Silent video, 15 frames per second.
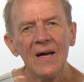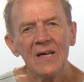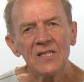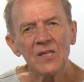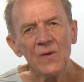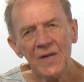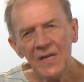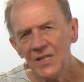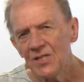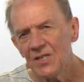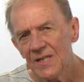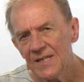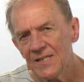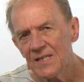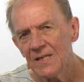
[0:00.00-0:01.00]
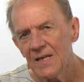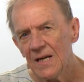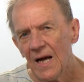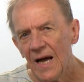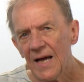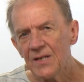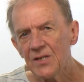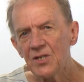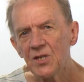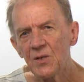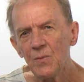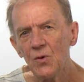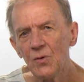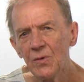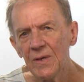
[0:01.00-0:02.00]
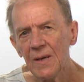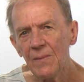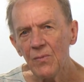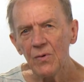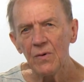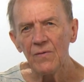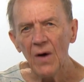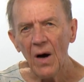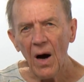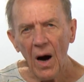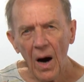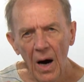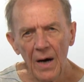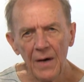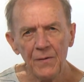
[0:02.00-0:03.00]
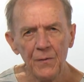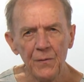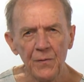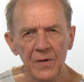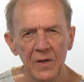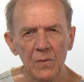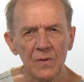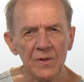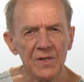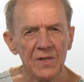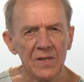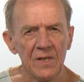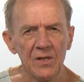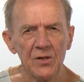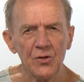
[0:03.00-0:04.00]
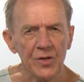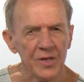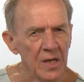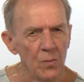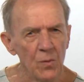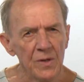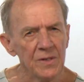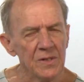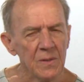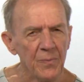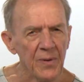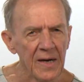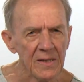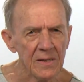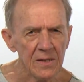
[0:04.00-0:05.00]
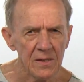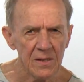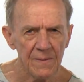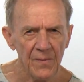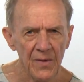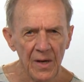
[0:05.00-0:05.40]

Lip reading: So each lesson had a small number of high-frequency tricky words to practice,